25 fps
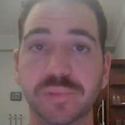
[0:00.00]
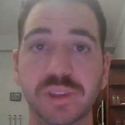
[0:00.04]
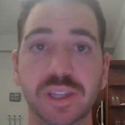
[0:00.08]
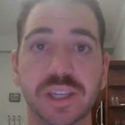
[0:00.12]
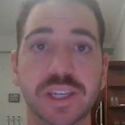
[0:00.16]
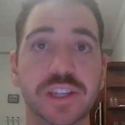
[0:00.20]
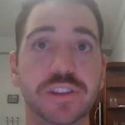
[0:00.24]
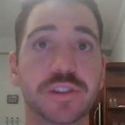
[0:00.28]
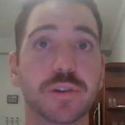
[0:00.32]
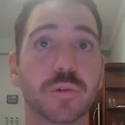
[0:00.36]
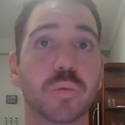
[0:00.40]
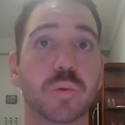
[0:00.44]

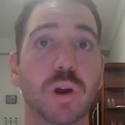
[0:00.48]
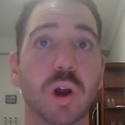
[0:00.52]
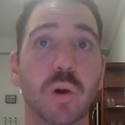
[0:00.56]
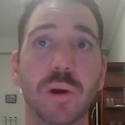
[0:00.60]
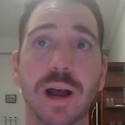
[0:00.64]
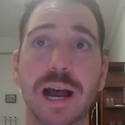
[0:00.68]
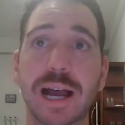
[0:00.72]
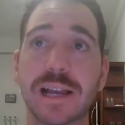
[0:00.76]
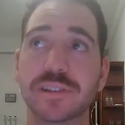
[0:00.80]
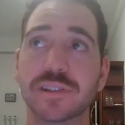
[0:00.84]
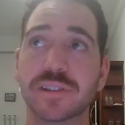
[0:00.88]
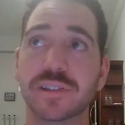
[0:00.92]
Either
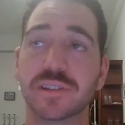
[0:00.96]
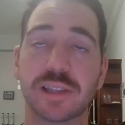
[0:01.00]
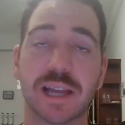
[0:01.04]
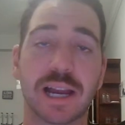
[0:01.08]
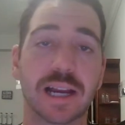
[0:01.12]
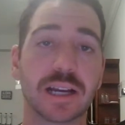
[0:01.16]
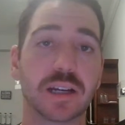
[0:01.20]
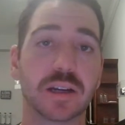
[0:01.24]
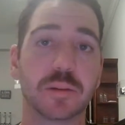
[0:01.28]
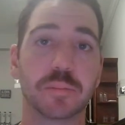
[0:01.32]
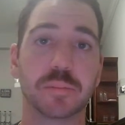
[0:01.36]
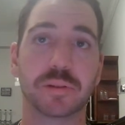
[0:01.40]
Rojas is
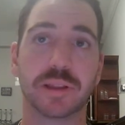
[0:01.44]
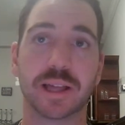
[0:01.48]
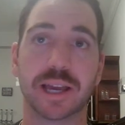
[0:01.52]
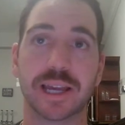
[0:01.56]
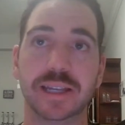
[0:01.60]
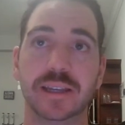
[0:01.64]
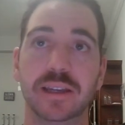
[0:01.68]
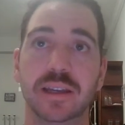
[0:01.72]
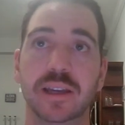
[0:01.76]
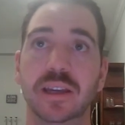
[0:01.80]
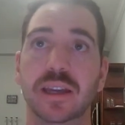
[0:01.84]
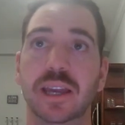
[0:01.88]
not going to
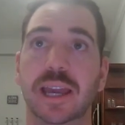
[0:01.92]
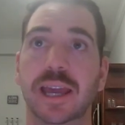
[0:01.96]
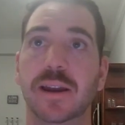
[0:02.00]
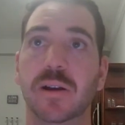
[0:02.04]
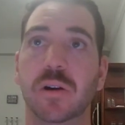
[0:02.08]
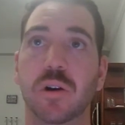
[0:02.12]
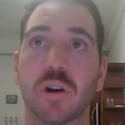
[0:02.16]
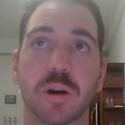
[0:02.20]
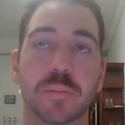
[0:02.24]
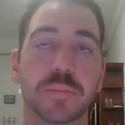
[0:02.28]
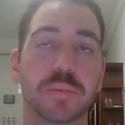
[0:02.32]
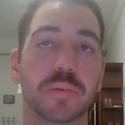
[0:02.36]
play, and
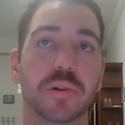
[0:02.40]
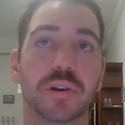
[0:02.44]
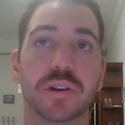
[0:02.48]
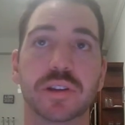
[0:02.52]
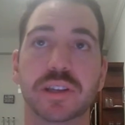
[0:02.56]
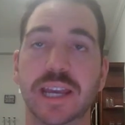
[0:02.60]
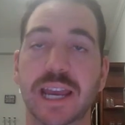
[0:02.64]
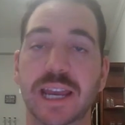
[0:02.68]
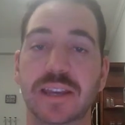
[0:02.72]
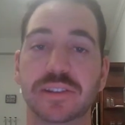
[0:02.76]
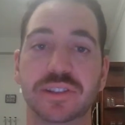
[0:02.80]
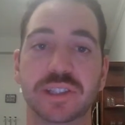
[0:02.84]
Harper and
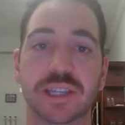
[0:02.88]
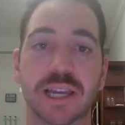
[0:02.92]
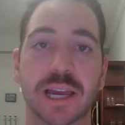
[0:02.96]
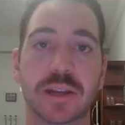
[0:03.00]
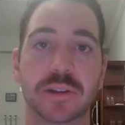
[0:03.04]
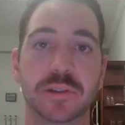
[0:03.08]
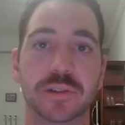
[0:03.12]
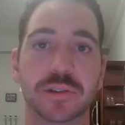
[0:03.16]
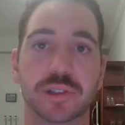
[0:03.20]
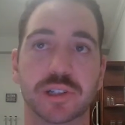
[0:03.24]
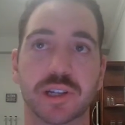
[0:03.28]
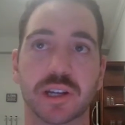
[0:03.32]

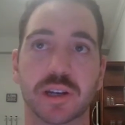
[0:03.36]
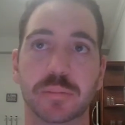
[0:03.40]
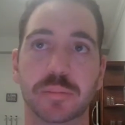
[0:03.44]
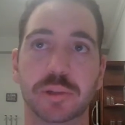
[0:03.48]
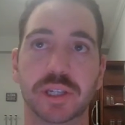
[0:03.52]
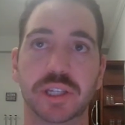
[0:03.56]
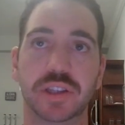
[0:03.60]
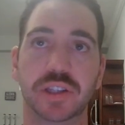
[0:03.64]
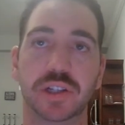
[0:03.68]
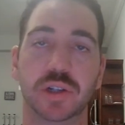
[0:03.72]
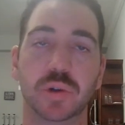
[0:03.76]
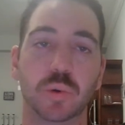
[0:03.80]
Castellanos are going to
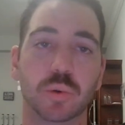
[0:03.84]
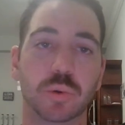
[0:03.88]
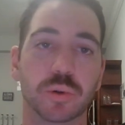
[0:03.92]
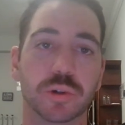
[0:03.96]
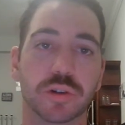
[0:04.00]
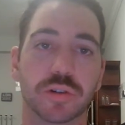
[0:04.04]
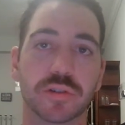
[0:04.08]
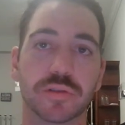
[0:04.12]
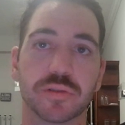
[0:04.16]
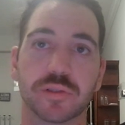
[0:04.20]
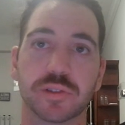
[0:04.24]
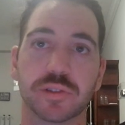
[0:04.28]
be in the
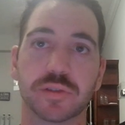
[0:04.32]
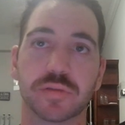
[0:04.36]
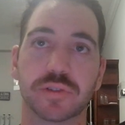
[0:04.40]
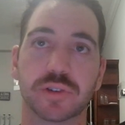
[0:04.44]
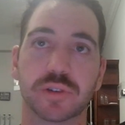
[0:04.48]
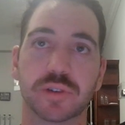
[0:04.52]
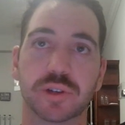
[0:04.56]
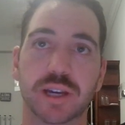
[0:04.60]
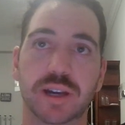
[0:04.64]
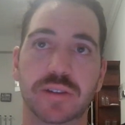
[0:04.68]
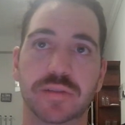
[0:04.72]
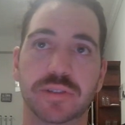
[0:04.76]
corners for the
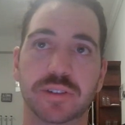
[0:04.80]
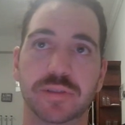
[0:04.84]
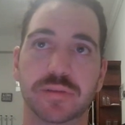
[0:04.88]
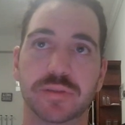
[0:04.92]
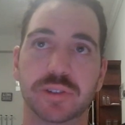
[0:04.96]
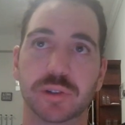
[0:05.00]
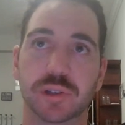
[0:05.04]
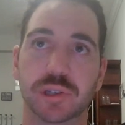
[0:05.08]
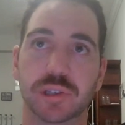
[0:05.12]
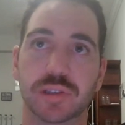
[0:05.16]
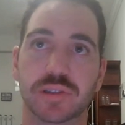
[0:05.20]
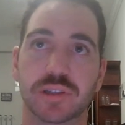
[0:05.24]
Philadelphia
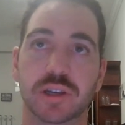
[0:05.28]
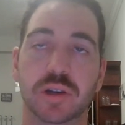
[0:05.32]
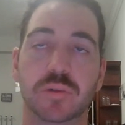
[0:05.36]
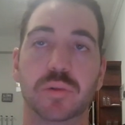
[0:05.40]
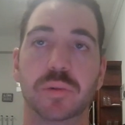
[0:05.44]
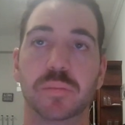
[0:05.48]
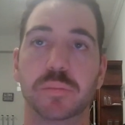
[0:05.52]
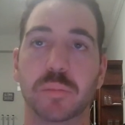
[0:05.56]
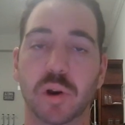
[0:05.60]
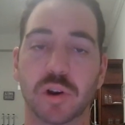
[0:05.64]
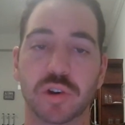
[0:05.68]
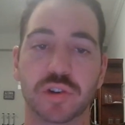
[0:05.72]
Phillies
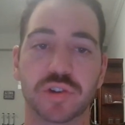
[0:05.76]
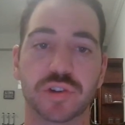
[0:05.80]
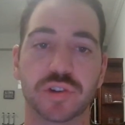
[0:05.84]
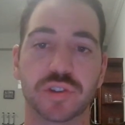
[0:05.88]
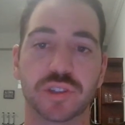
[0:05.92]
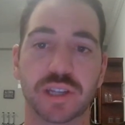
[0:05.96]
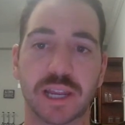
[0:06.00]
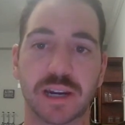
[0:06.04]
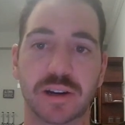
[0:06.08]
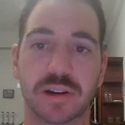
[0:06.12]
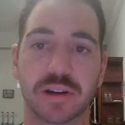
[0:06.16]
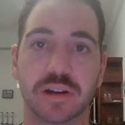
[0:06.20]
with Marsh in
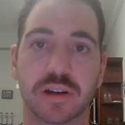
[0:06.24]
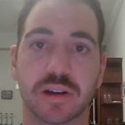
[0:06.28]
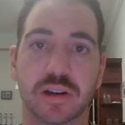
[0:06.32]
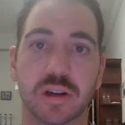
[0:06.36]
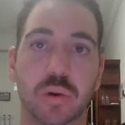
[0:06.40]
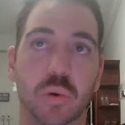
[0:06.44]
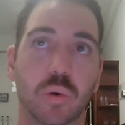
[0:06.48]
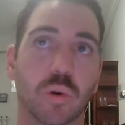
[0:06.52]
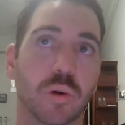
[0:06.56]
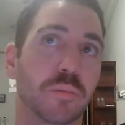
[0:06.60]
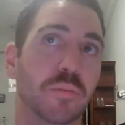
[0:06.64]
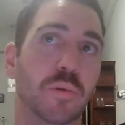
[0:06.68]
center.
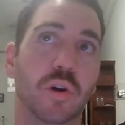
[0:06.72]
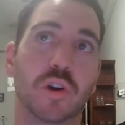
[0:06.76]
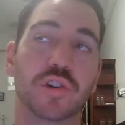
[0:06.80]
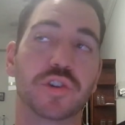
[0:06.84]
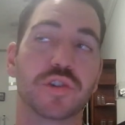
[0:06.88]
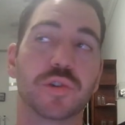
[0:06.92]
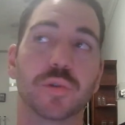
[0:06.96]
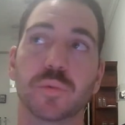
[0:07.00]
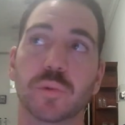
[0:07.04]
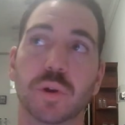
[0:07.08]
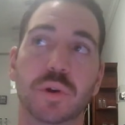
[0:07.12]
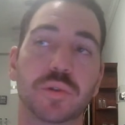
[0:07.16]
Or
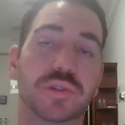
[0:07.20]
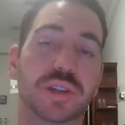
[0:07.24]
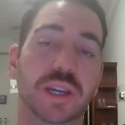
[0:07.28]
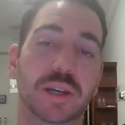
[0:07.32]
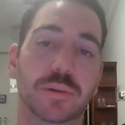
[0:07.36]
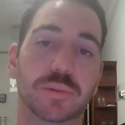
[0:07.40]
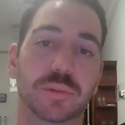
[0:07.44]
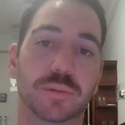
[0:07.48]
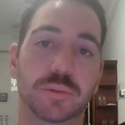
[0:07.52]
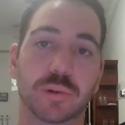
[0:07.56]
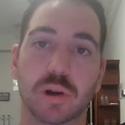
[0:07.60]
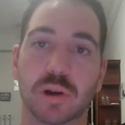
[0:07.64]
Marsh will
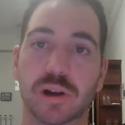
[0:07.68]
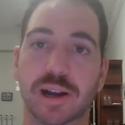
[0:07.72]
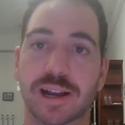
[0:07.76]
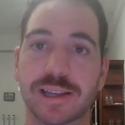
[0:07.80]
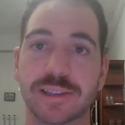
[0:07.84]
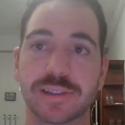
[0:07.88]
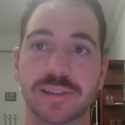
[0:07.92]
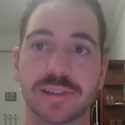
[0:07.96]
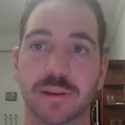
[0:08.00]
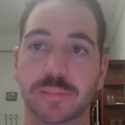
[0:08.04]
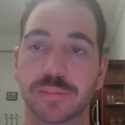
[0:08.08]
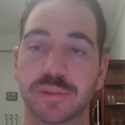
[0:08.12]
rotate with
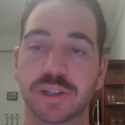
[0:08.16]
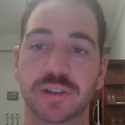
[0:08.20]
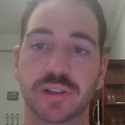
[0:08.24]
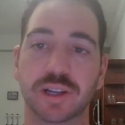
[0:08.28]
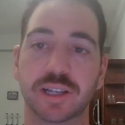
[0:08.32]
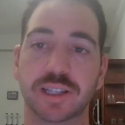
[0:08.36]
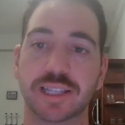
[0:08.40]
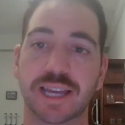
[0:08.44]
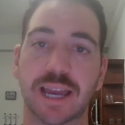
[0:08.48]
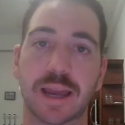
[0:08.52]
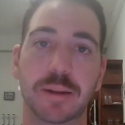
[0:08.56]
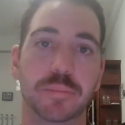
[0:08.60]
Rojas, something
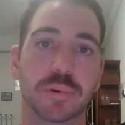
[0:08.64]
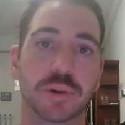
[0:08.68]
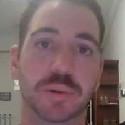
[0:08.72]
like that.